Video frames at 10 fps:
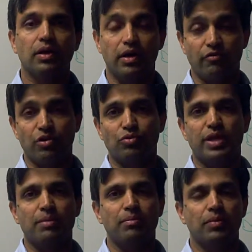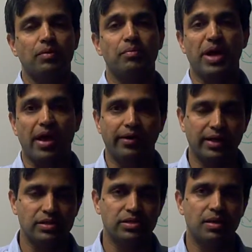review them,
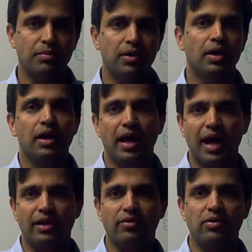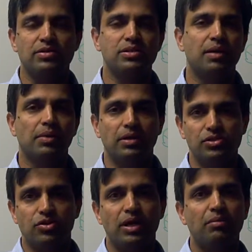prioritize them, and release them in a
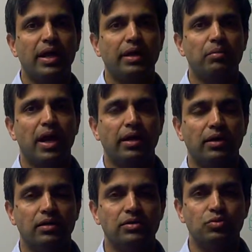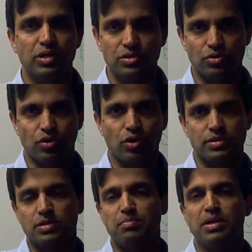streamlined manner so as to
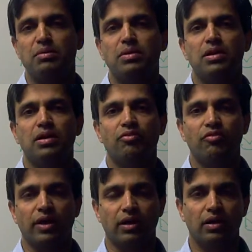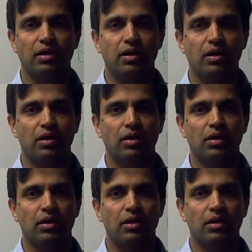cause the minimal effect
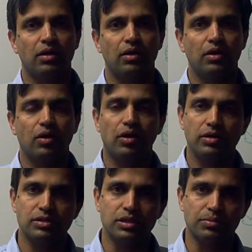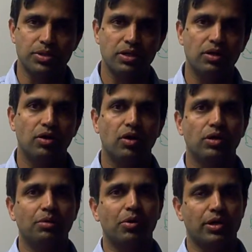or disruption on
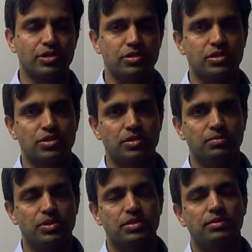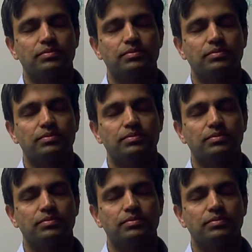the production systems.